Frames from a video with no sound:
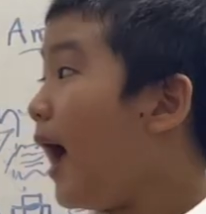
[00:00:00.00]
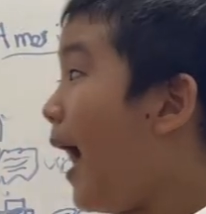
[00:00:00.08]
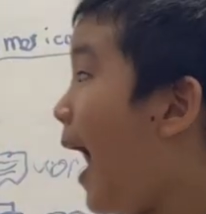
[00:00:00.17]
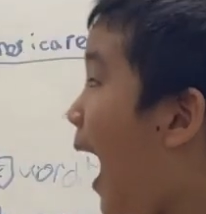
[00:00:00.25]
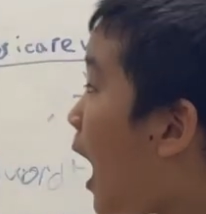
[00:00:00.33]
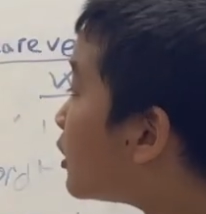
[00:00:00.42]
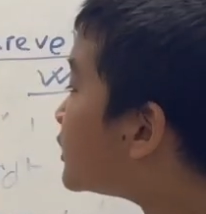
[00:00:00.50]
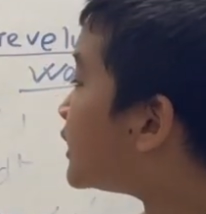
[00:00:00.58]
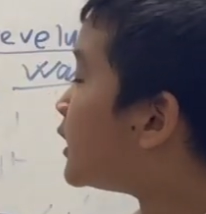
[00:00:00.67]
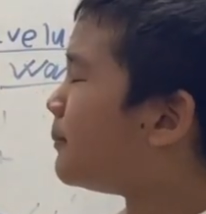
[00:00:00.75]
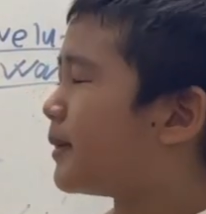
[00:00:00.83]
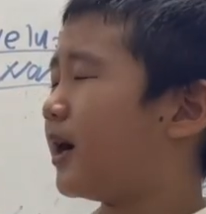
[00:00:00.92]
how did
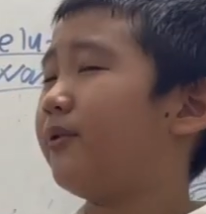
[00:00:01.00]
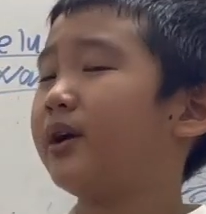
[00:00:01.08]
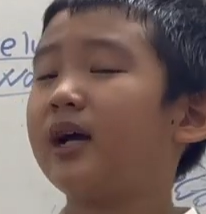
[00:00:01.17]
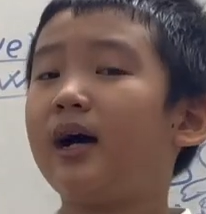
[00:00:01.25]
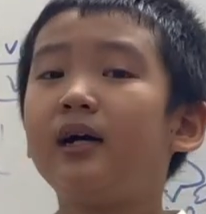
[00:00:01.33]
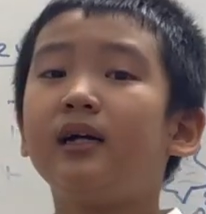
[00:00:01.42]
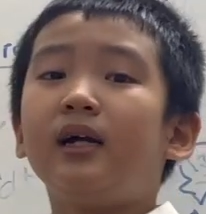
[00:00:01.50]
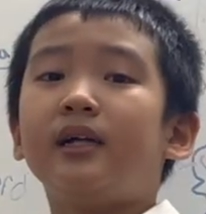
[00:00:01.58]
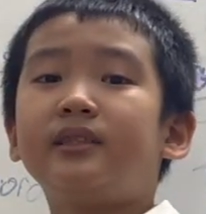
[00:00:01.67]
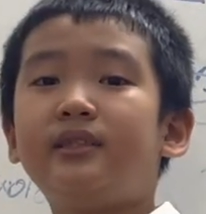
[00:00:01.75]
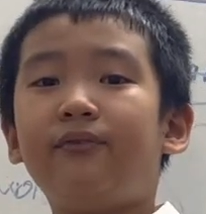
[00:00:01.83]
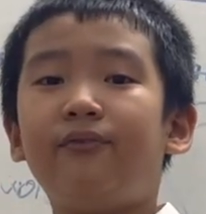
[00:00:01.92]
America
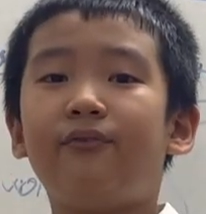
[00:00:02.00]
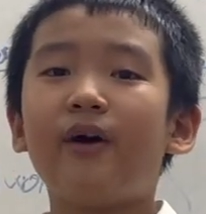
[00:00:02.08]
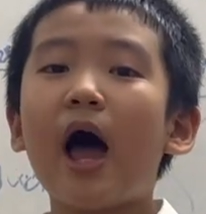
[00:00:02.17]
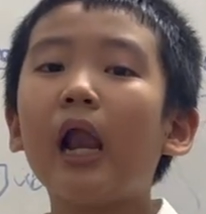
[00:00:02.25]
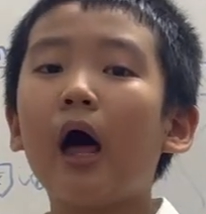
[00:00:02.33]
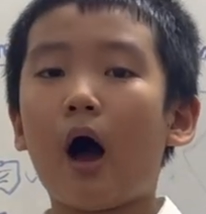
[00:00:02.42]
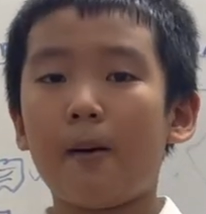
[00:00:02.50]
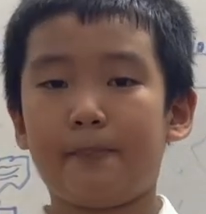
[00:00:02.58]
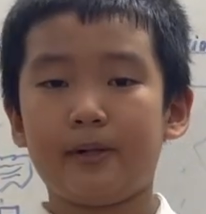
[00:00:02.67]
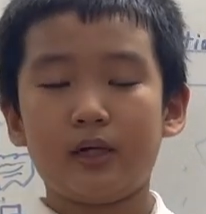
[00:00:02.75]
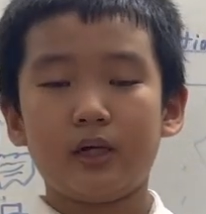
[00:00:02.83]
develop